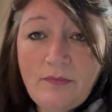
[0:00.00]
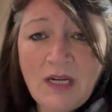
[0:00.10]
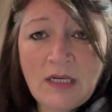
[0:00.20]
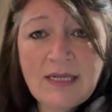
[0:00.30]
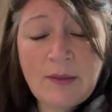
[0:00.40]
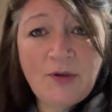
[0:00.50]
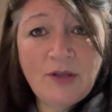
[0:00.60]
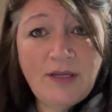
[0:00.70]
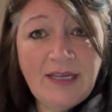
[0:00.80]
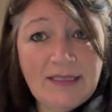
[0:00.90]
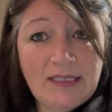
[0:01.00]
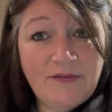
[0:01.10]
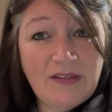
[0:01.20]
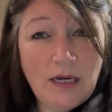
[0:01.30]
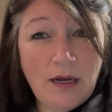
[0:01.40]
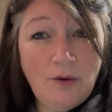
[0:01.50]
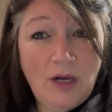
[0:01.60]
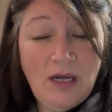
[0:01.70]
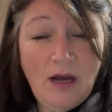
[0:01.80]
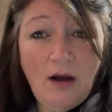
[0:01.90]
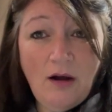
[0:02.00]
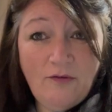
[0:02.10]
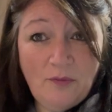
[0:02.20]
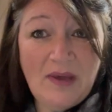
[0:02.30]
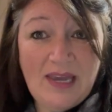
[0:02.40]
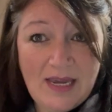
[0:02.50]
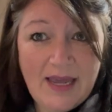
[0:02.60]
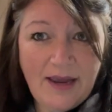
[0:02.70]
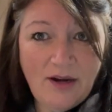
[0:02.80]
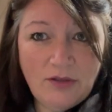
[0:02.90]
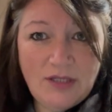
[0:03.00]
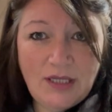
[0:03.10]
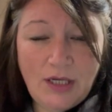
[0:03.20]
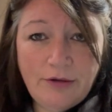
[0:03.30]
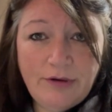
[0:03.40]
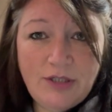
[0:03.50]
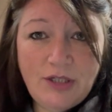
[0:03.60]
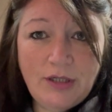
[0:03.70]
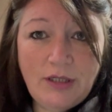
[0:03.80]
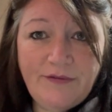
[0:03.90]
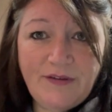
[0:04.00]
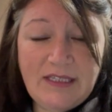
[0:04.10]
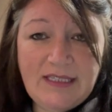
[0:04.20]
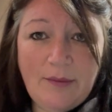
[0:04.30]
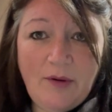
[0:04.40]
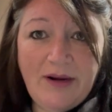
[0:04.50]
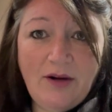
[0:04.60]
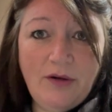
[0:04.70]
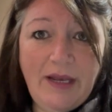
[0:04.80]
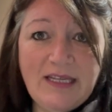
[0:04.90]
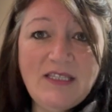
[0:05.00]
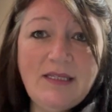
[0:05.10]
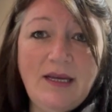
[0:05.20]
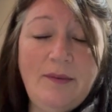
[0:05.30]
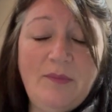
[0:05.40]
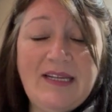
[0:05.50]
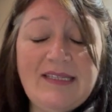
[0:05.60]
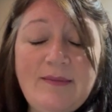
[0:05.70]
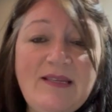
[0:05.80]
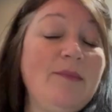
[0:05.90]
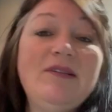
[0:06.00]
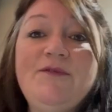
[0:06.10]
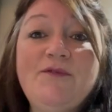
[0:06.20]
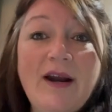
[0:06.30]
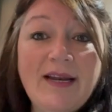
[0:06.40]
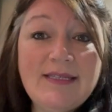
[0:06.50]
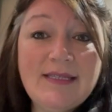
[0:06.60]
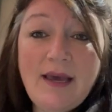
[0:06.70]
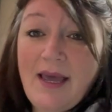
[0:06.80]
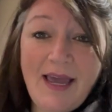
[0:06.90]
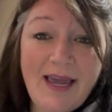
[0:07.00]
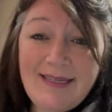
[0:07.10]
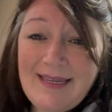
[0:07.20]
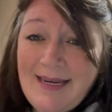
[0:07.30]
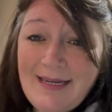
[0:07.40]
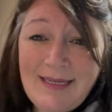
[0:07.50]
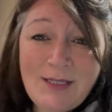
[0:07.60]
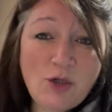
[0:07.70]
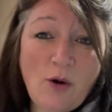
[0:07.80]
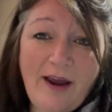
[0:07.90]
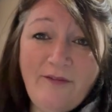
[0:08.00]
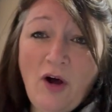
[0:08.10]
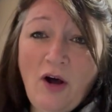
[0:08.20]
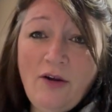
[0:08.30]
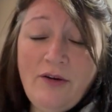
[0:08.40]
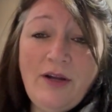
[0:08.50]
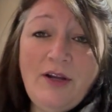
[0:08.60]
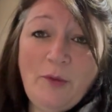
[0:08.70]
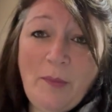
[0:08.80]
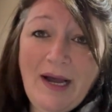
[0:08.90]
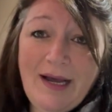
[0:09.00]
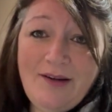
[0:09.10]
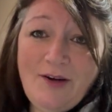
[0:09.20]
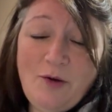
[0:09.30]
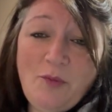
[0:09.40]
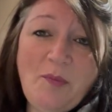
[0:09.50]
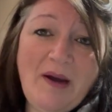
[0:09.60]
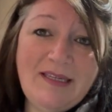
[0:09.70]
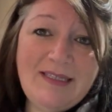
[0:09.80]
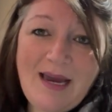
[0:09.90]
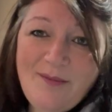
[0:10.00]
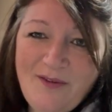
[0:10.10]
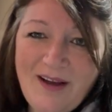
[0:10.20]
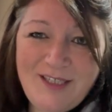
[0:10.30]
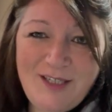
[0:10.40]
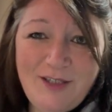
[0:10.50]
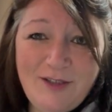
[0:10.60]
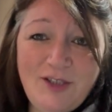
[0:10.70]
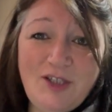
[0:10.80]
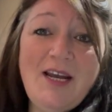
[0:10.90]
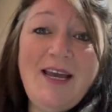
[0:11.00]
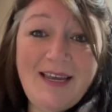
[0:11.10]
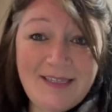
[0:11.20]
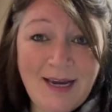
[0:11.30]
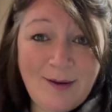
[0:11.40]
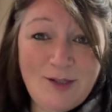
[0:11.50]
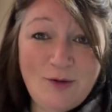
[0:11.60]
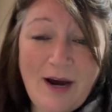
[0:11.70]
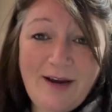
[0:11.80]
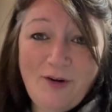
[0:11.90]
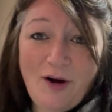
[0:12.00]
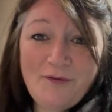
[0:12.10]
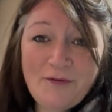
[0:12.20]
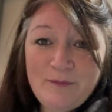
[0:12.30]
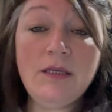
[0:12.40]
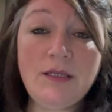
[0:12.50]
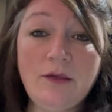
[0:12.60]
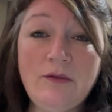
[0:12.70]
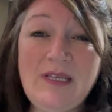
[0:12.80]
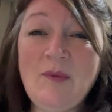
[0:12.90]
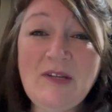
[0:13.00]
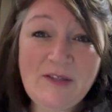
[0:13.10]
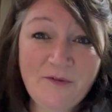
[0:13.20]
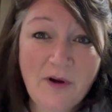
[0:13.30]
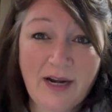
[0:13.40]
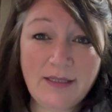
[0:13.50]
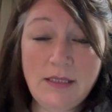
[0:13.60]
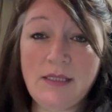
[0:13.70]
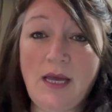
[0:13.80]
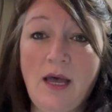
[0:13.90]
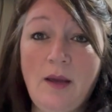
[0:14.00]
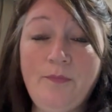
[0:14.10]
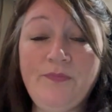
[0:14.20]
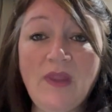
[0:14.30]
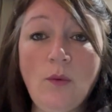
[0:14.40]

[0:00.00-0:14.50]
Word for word: because I'll put the link to the video of me getting onto the Eurotunnel the first time I went on last September to France. It's easy to drive on, you park up, by the time you've had your lunch, it's time to drive off. So similar to France, when